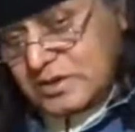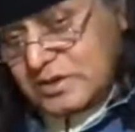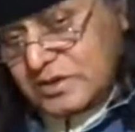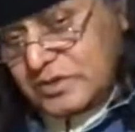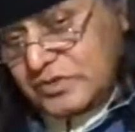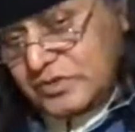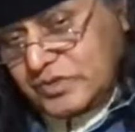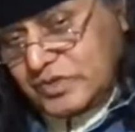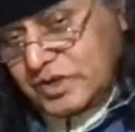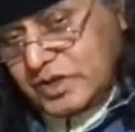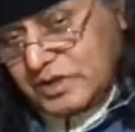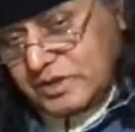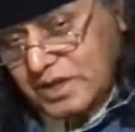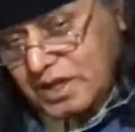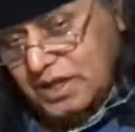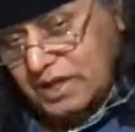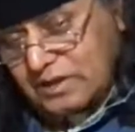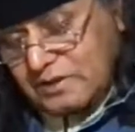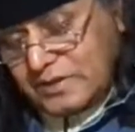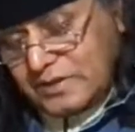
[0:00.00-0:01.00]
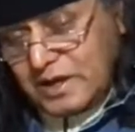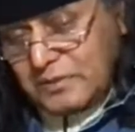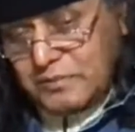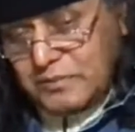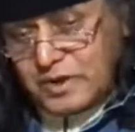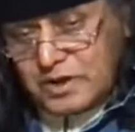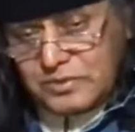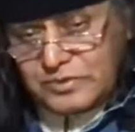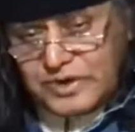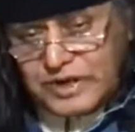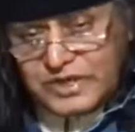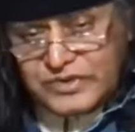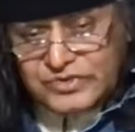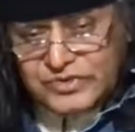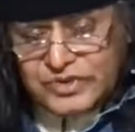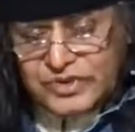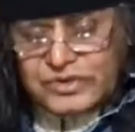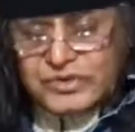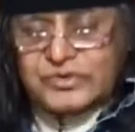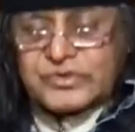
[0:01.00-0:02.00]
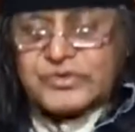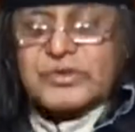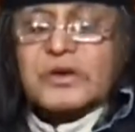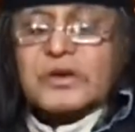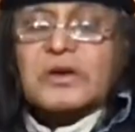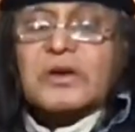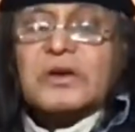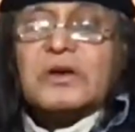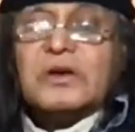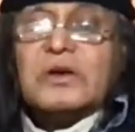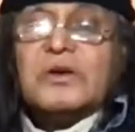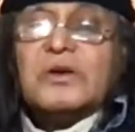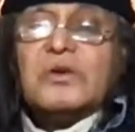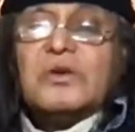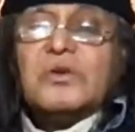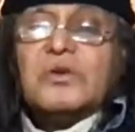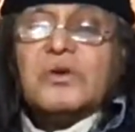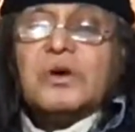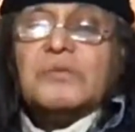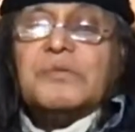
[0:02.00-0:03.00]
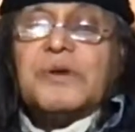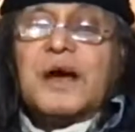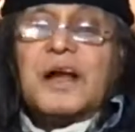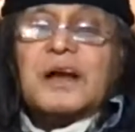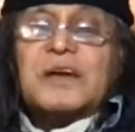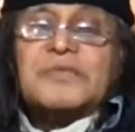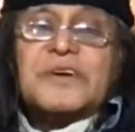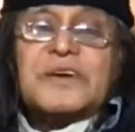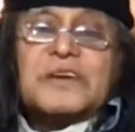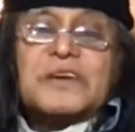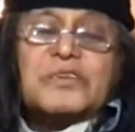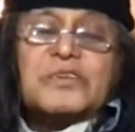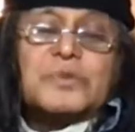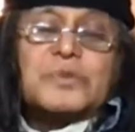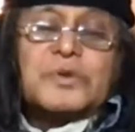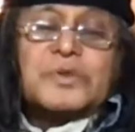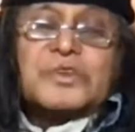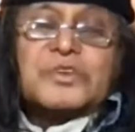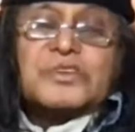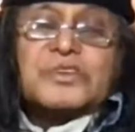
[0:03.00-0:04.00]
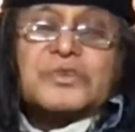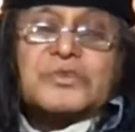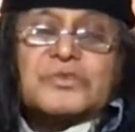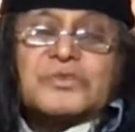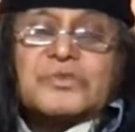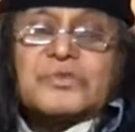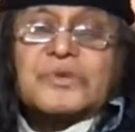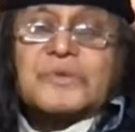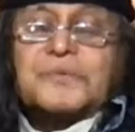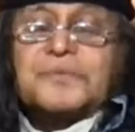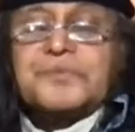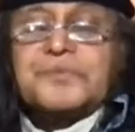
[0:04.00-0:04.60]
serial number of racists who have held various positions